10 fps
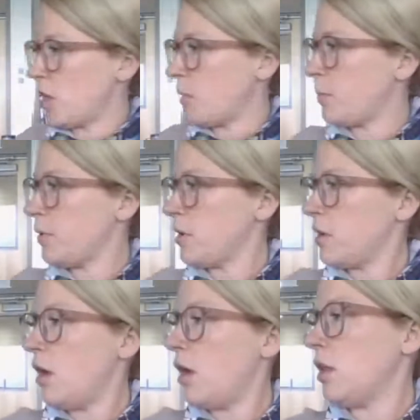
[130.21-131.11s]
top
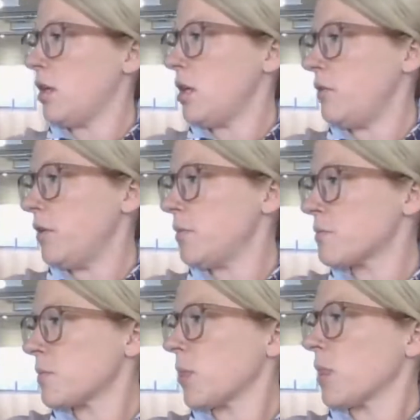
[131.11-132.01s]
all even.
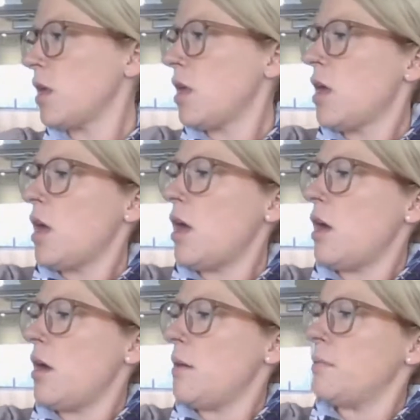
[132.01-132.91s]

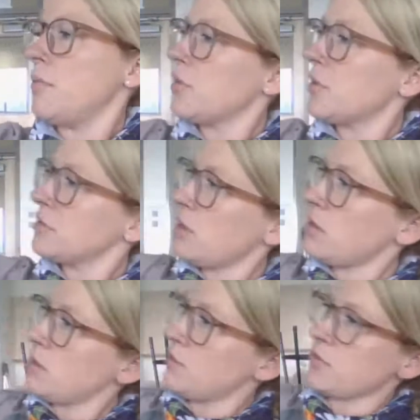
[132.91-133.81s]
Um, there's lots
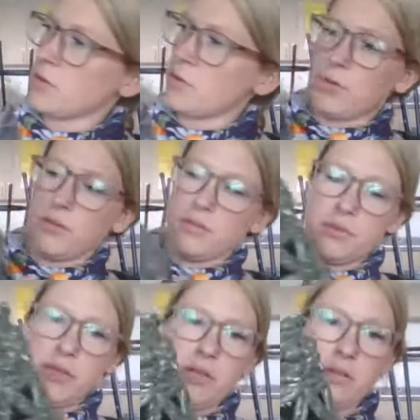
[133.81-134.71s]
of different coils we
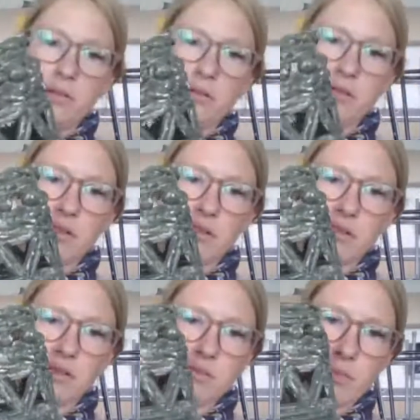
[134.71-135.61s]
can use.
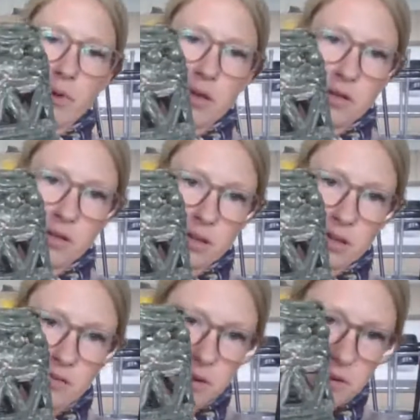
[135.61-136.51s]
This pot, it's kind
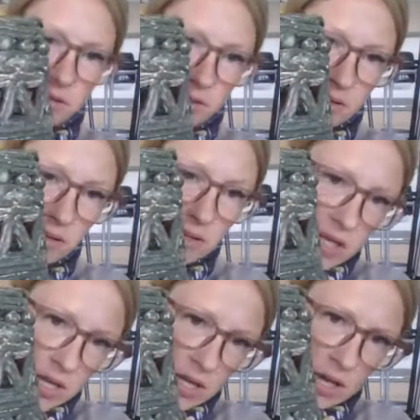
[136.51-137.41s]
of hard to see,
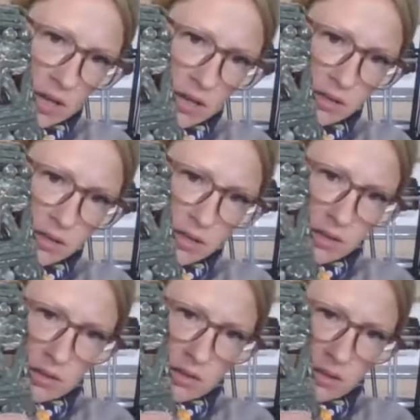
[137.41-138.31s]
has
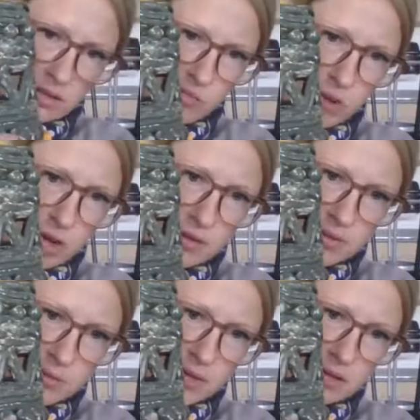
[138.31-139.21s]
these balls
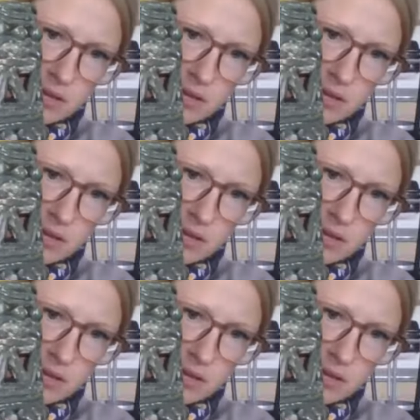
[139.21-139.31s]
are one